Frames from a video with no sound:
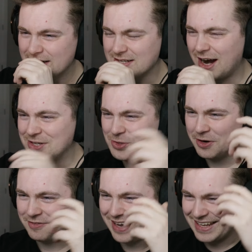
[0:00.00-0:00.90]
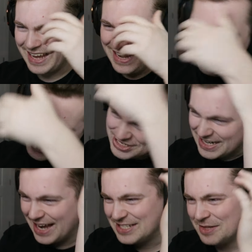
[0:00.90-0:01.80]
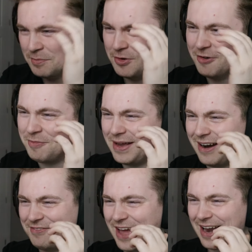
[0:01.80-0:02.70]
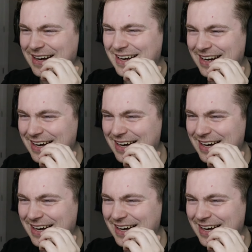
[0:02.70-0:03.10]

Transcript: San sort of like initiates the movement of that